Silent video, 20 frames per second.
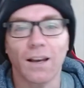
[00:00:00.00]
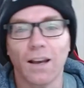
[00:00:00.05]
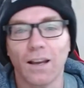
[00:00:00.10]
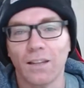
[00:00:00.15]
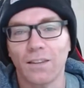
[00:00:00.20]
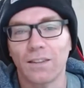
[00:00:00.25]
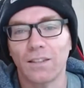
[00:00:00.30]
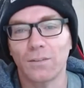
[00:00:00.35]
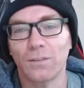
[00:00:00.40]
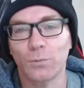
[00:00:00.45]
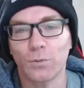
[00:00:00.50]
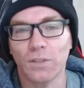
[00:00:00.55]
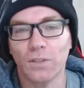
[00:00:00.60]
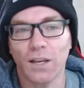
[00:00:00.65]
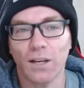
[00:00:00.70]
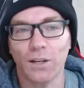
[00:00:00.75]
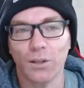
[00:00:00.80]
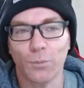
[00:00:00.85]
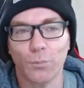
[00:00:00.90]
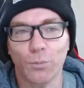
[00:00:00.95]
This was
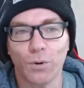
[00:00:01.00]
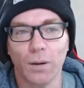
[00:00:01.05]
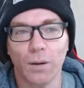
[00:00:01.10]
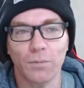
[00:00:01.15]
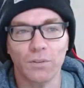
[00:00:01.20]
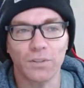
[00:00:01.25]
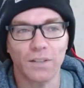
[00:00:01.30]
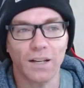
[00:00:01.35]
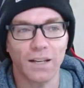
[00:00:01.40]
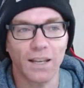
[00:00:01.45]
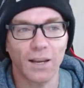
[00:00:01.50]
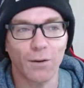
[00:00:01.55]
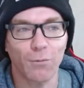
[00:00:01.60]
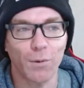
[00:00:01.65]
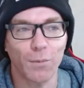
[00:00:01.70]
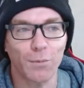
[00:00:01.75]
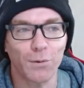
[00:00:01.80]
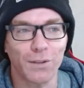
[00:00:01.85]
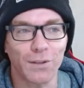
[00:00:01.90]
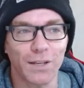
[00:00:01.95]
kind of the premise, and I can't
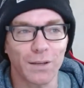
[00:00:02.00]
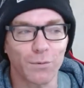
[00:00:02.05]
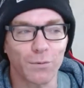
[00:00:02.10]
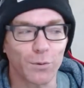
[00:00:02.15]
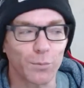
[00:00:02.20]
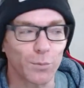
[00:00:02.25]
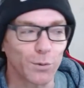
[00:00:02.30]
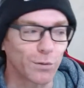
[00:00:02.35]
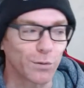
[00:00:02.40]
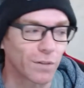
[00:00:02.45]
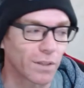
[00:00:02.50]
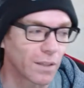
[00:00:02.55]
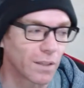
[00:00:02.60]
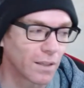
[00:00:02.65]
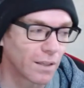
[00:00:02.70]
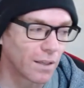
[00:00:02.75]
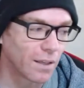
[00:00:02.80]
remember the name of the movie.